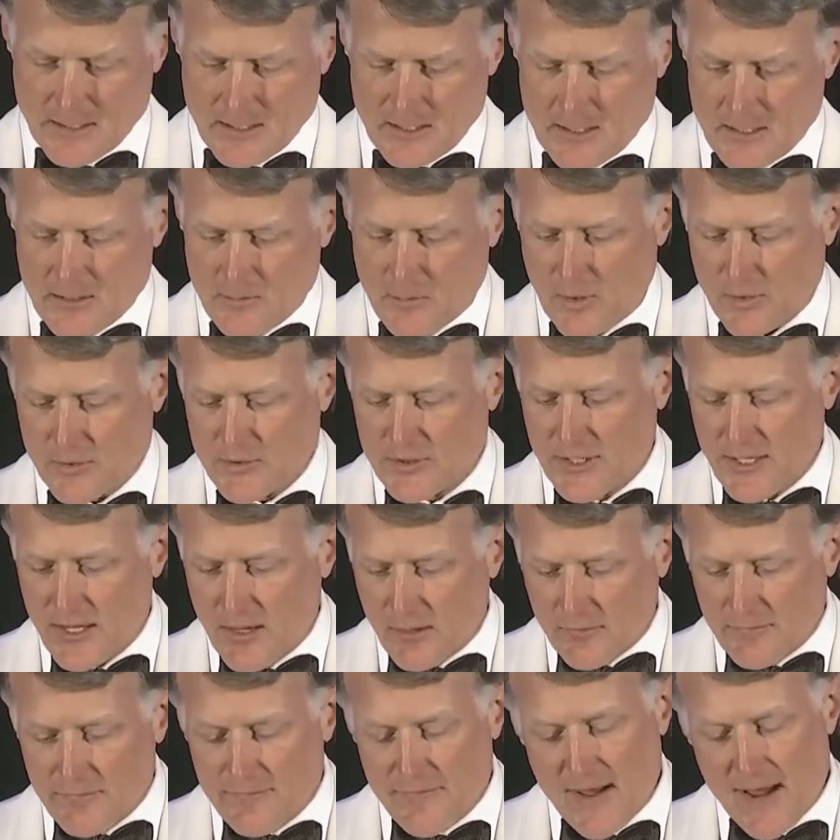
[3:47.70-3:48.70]
While she
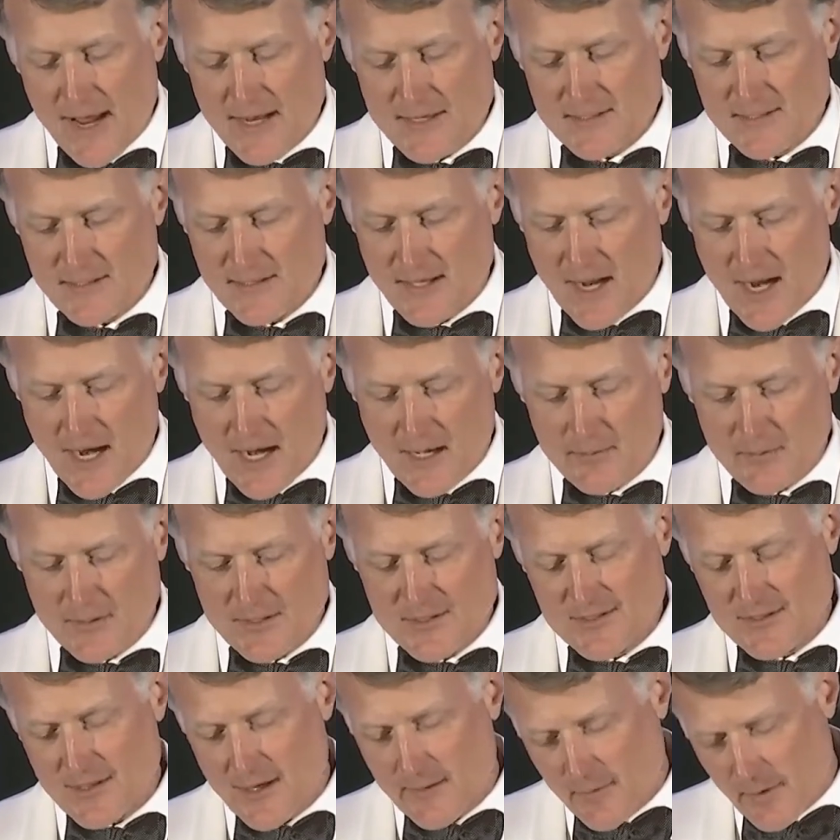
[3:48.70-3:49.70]
held fast to the hybrid
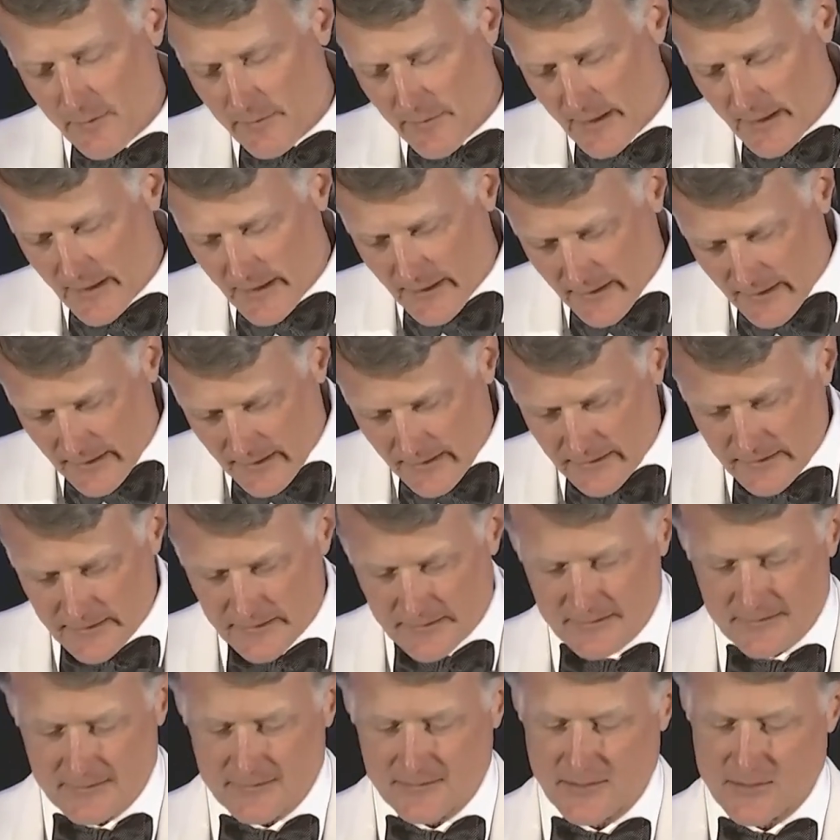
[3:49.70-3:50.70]
summer meeting,
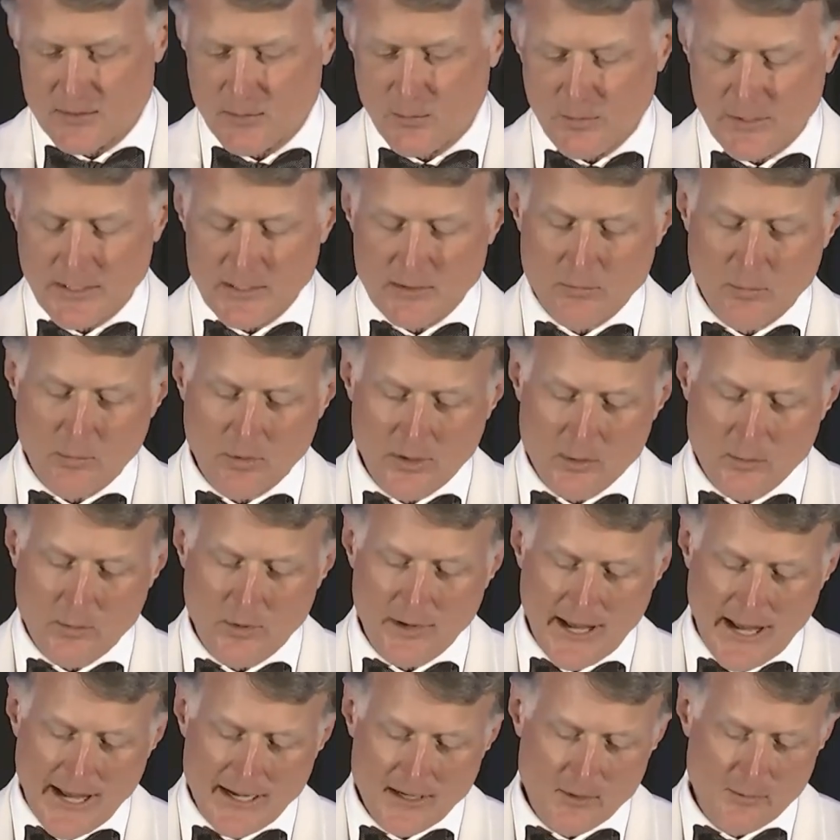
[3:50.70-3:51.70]
the
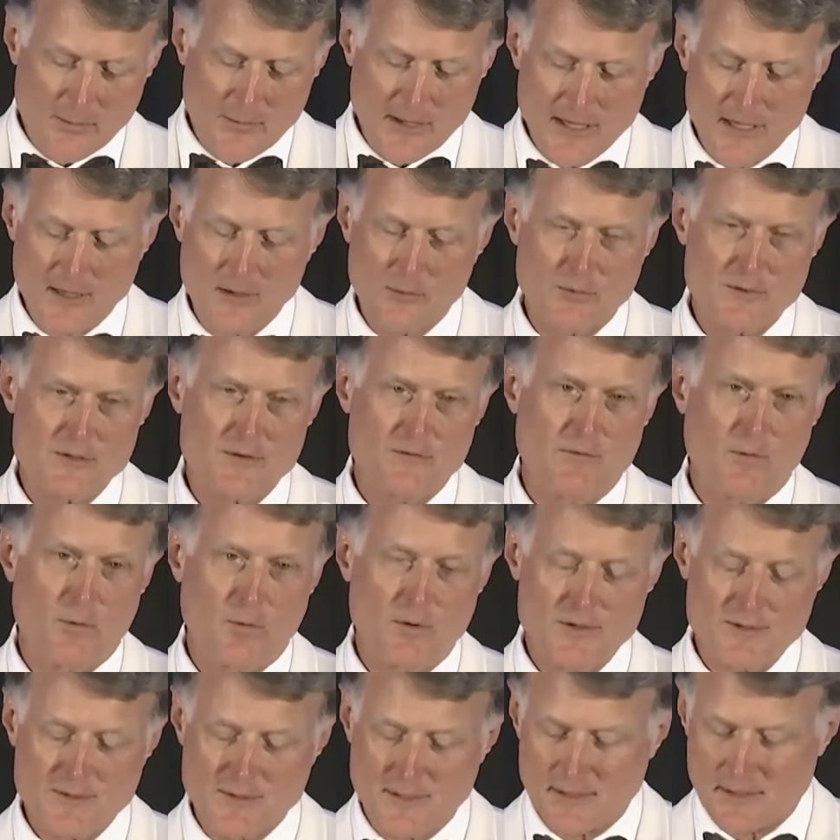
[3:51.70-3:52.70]
2021 annual meeting was
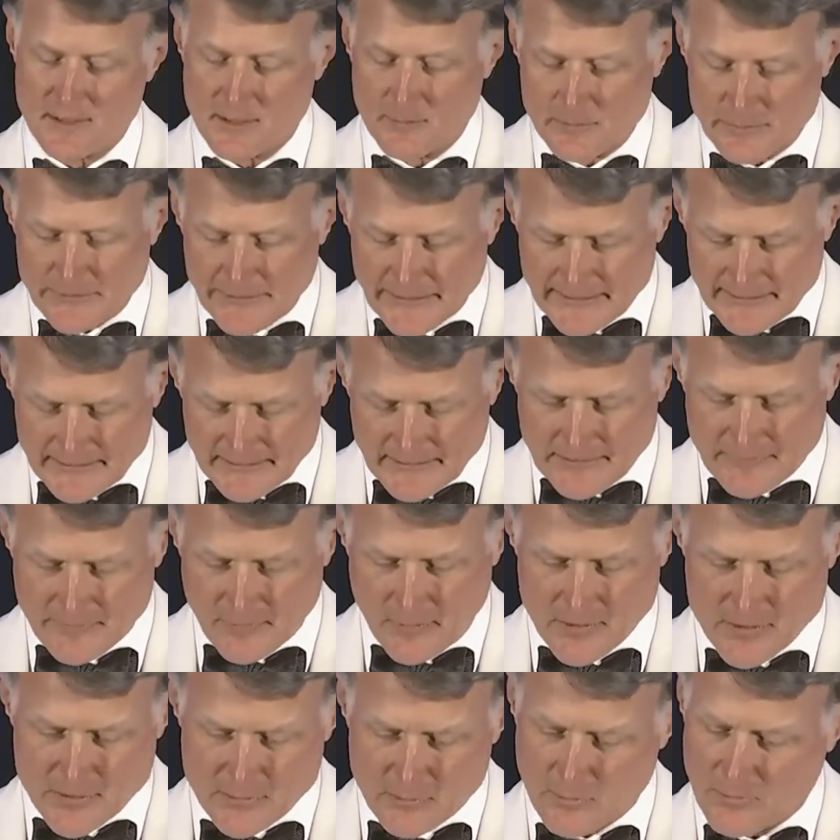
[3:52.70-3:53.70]
forced in a completely
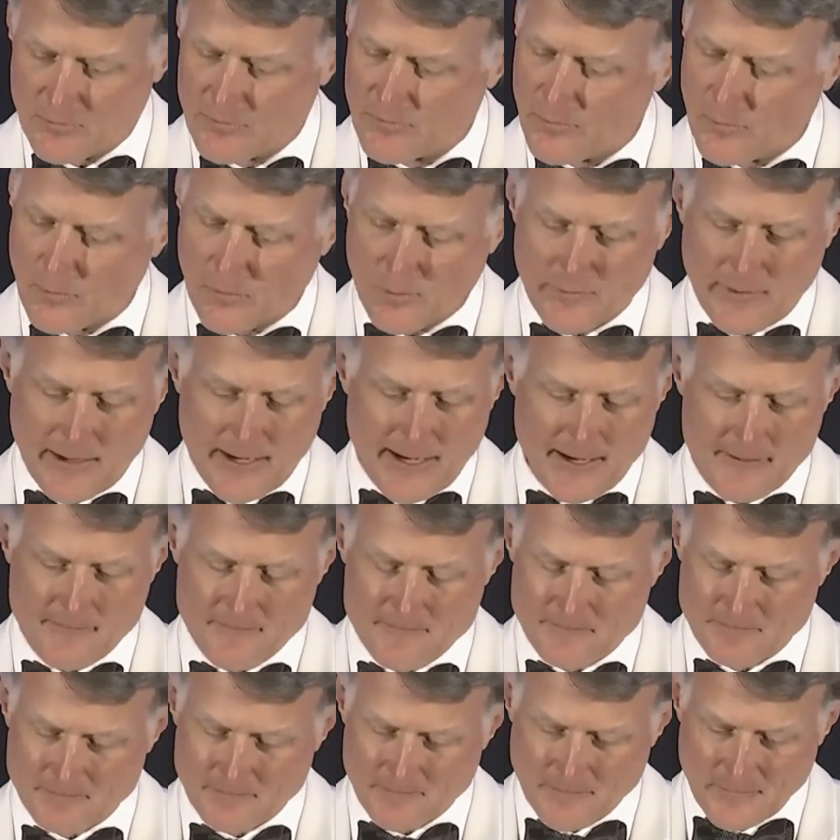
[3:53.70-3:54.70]
virtual format.
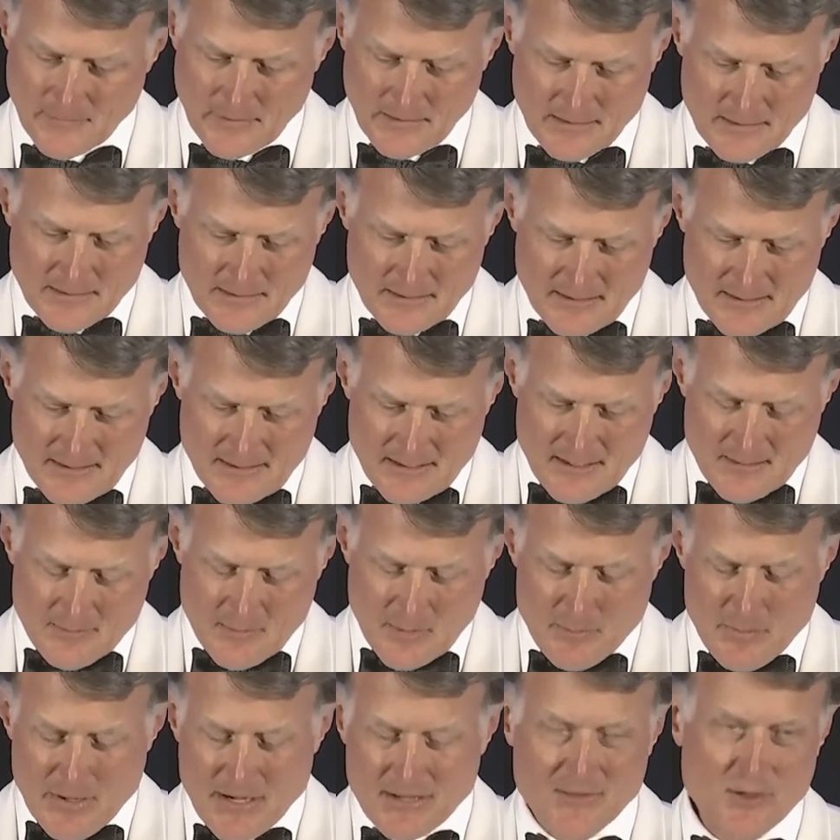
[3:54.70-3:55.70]

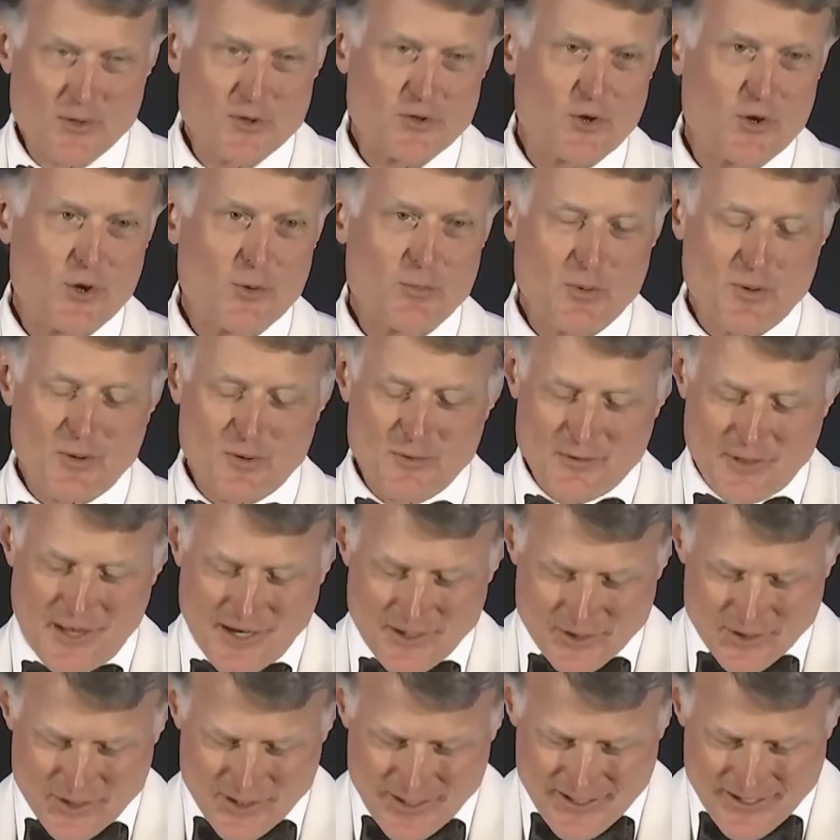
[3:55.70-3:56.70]
But being the trooper that
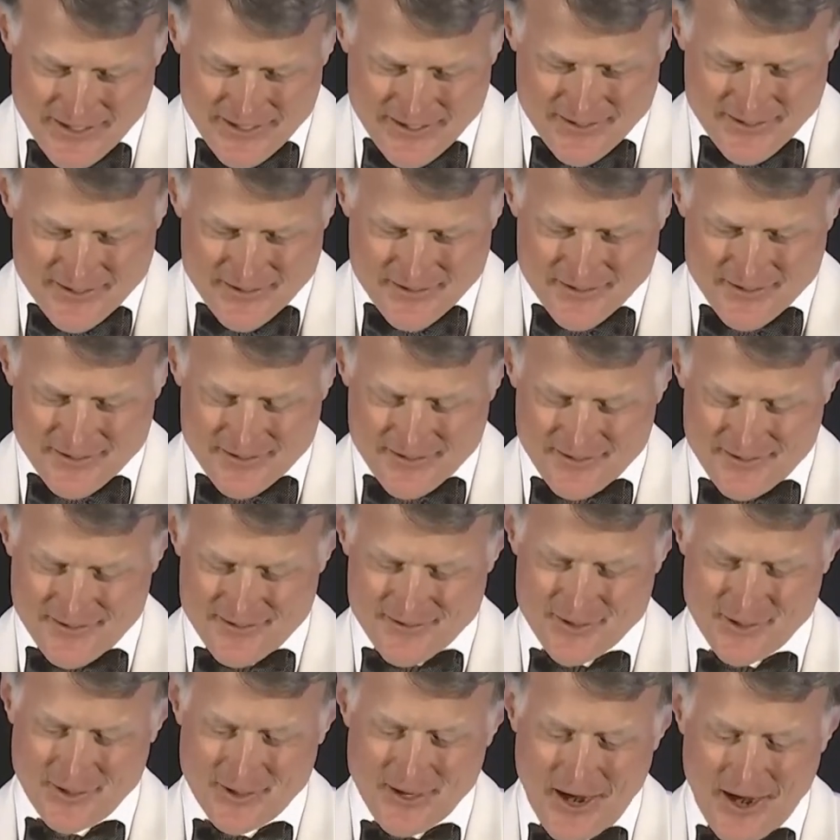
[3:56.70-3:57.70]
she is,
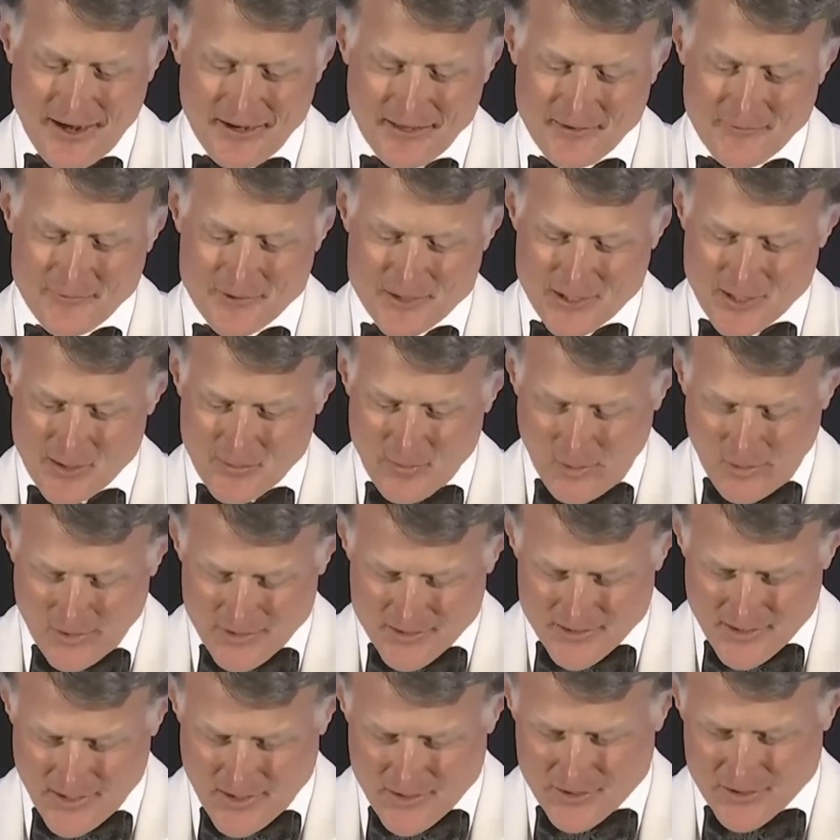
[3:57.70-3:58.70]
she guided the Virginia Bar
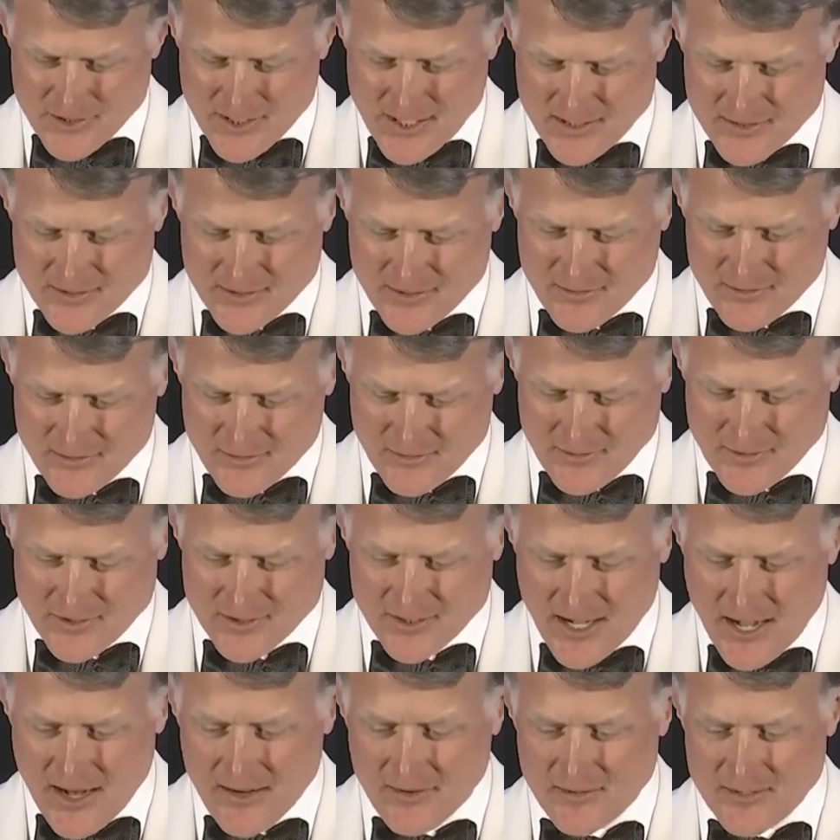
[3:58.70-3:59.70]
Association through the
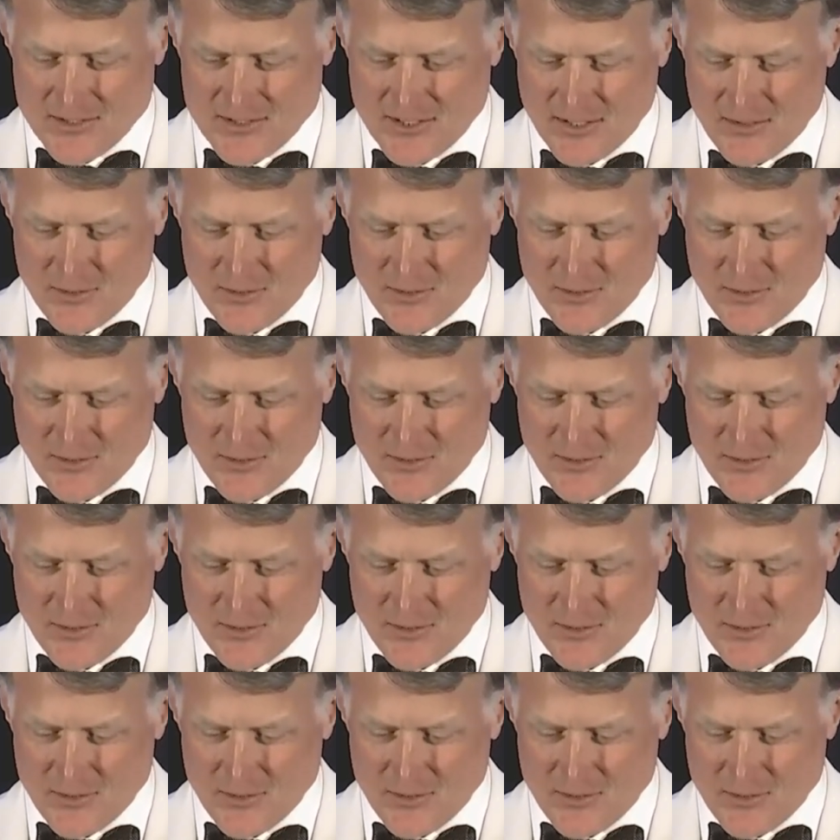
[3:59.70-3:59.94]
challenging